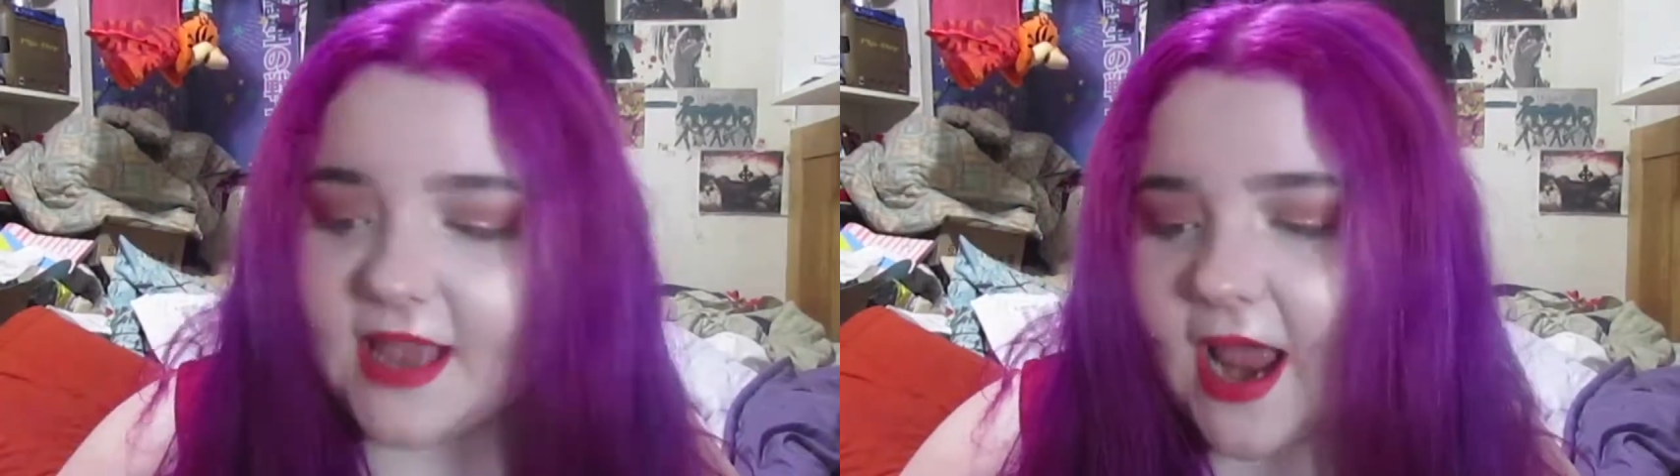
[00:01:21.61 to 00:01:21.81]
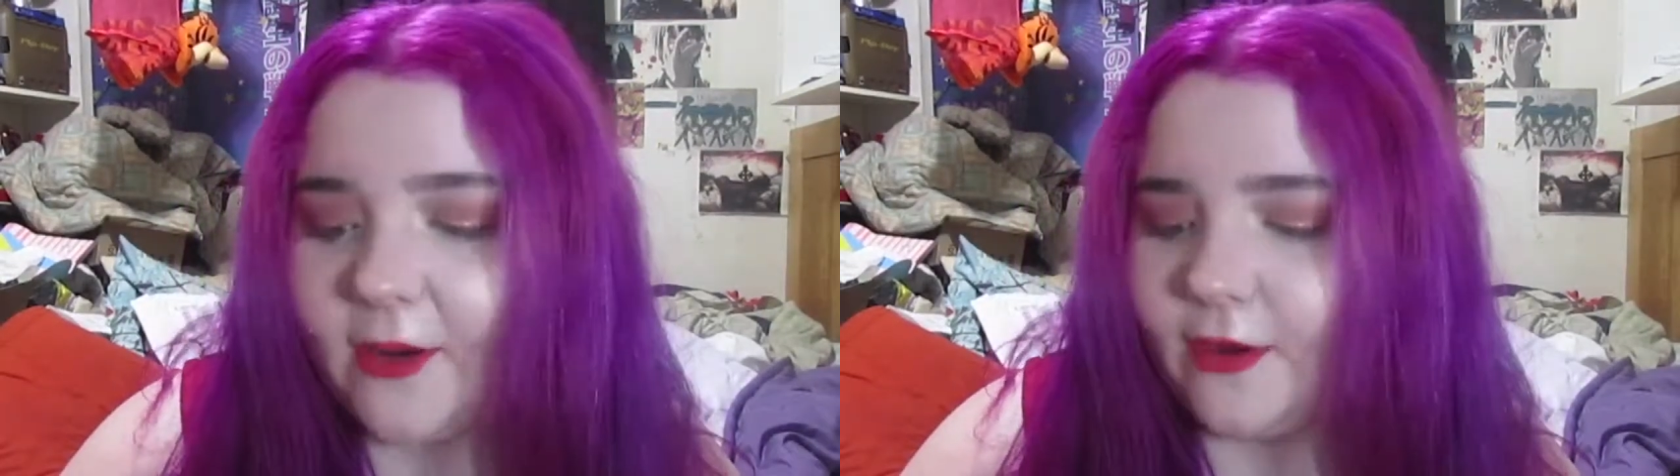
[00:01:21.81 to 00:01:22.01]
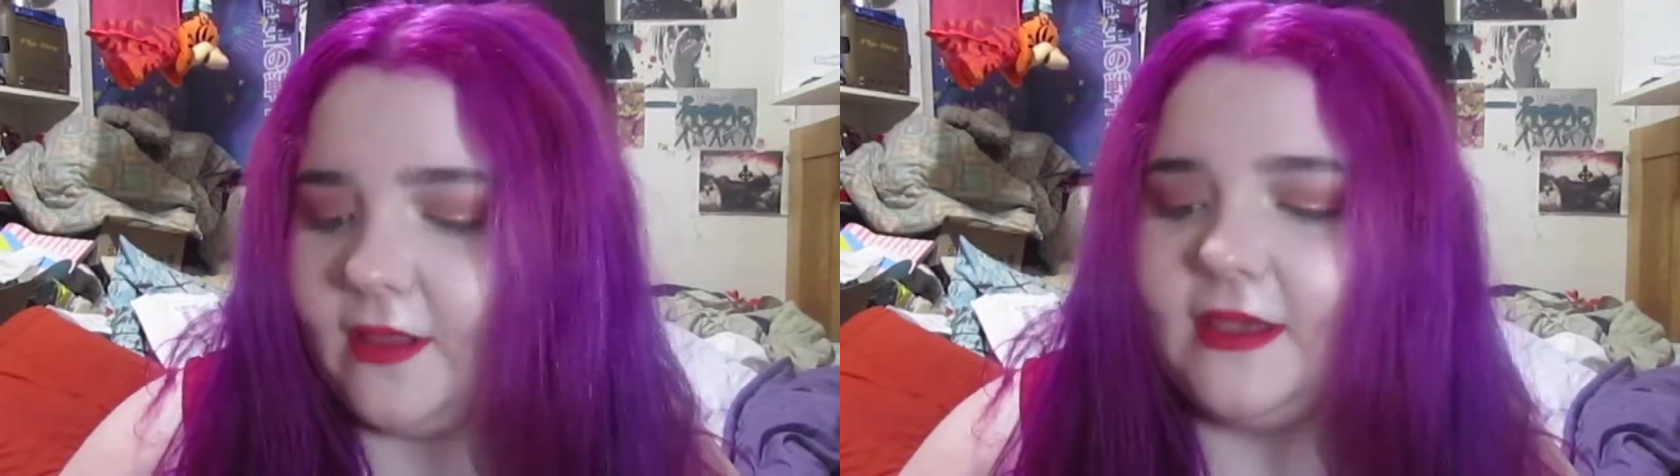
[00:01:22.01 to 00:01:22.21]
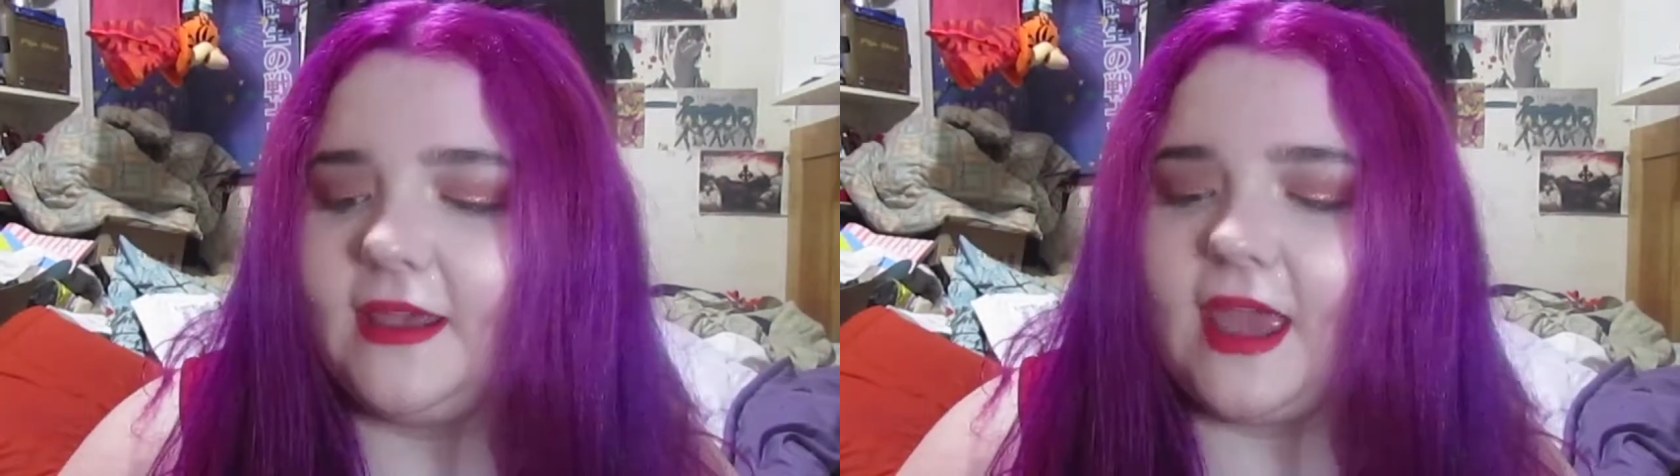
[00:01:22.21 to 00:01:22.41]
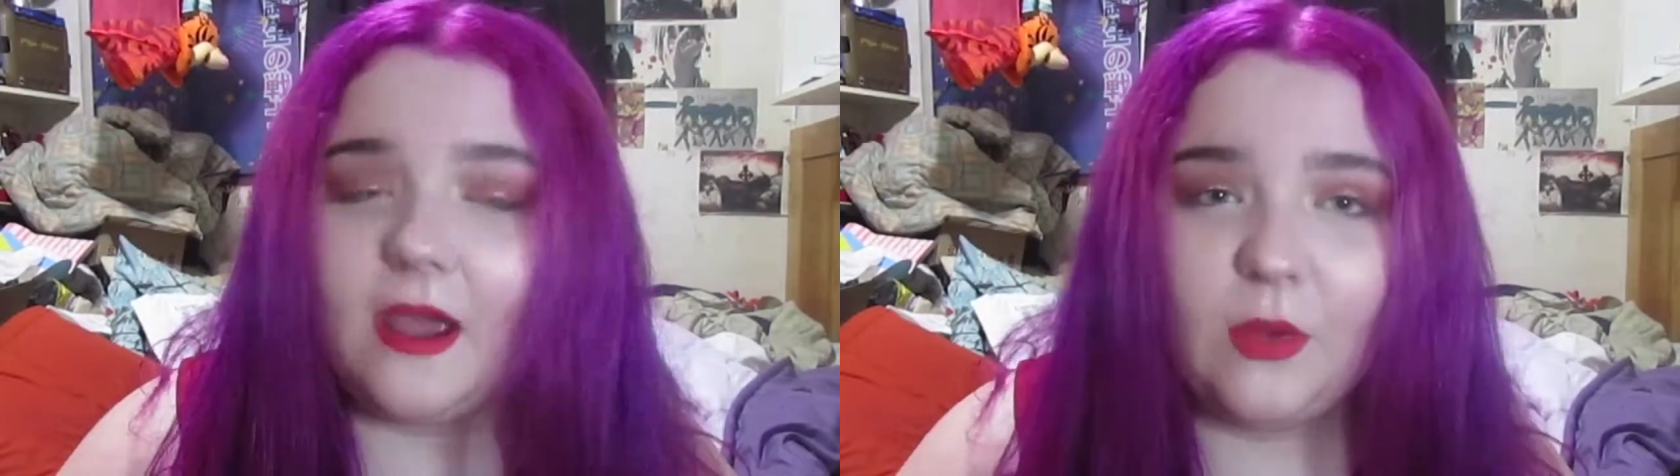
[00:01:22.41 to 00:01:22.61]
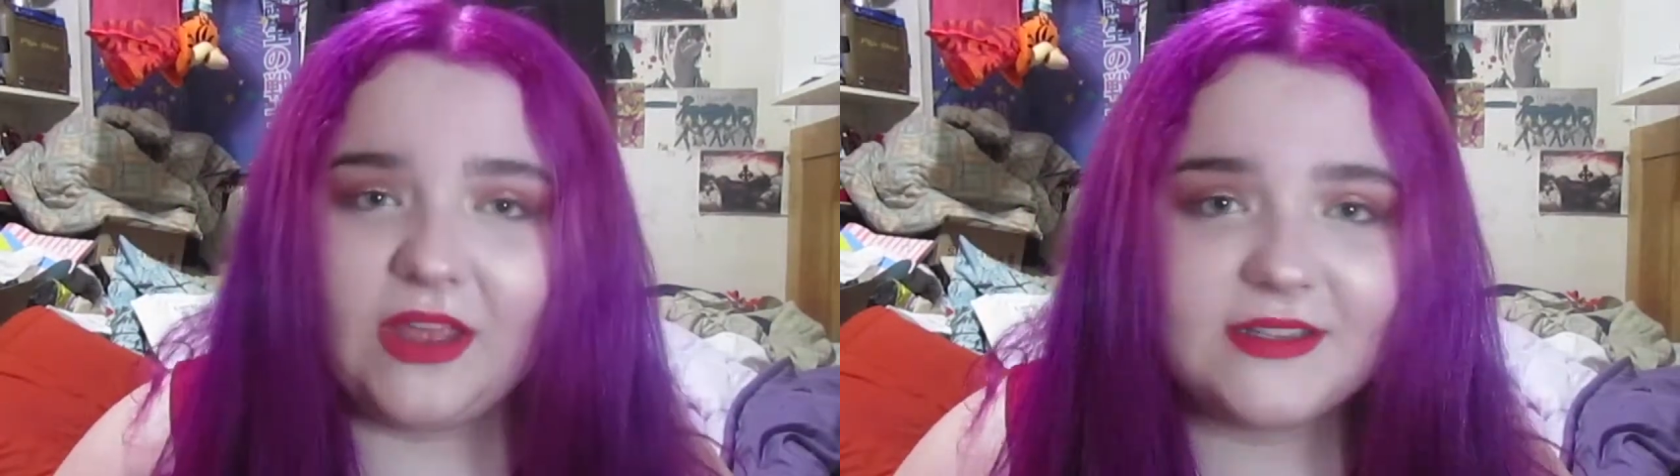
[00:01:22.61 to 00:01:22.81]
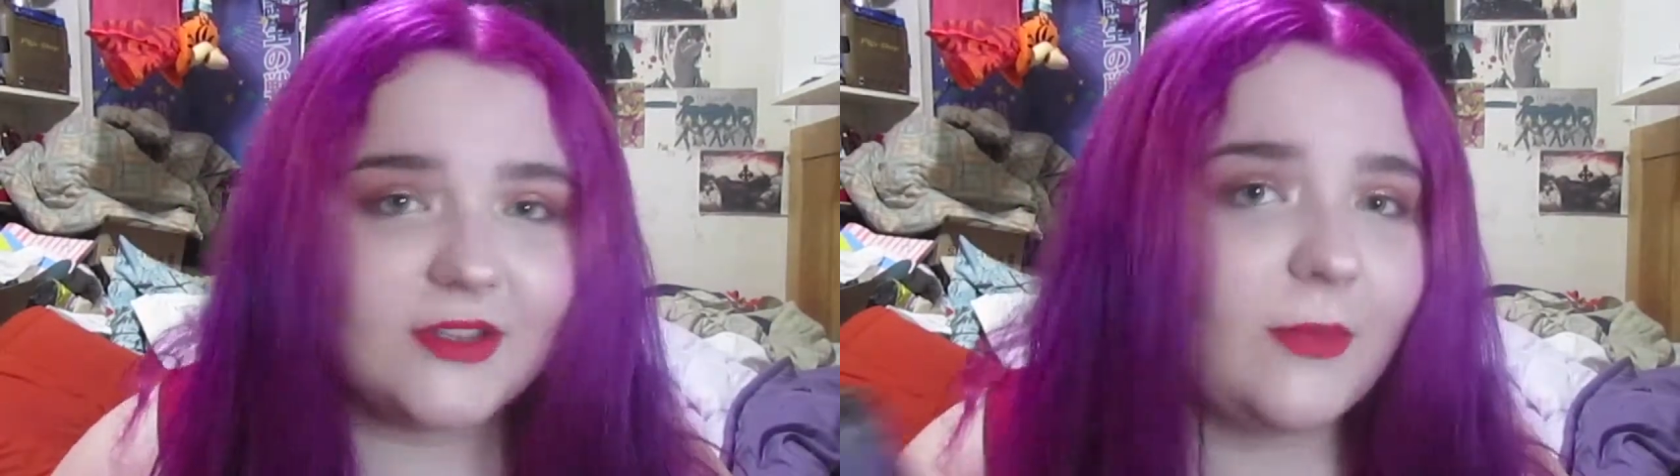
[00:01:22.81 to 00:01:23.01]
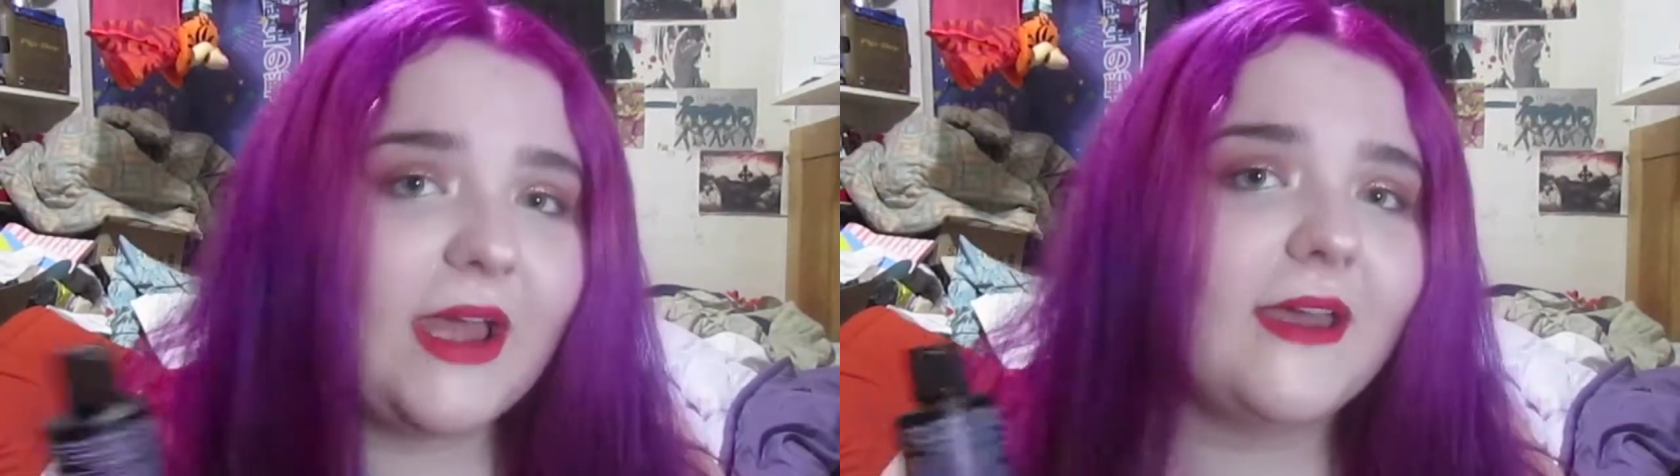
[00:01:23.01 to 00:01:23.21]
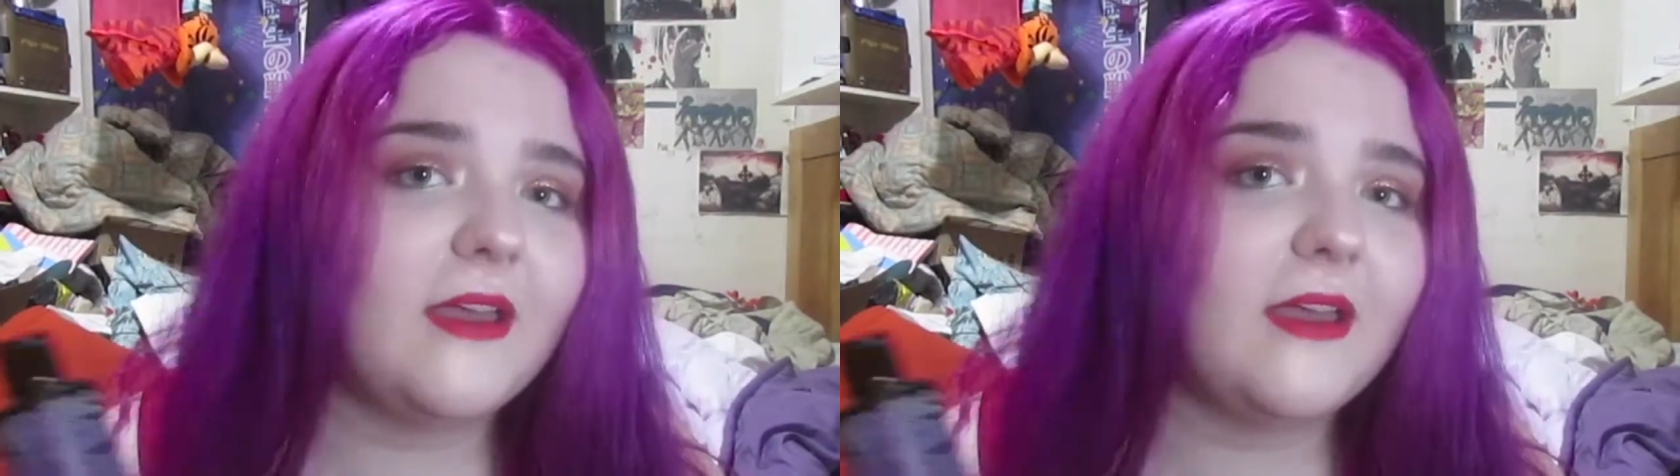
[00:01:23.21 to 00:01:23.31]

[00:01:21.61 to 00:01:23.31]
I really can't wait until my